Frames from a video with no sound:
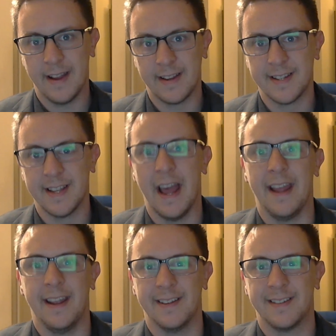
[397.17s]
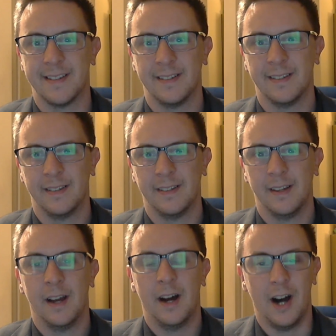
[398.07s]
Fact 8.
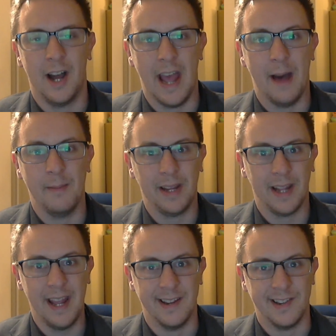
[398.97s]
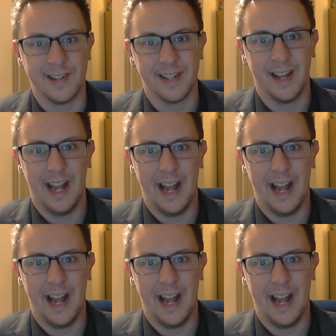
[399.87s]
I am engaged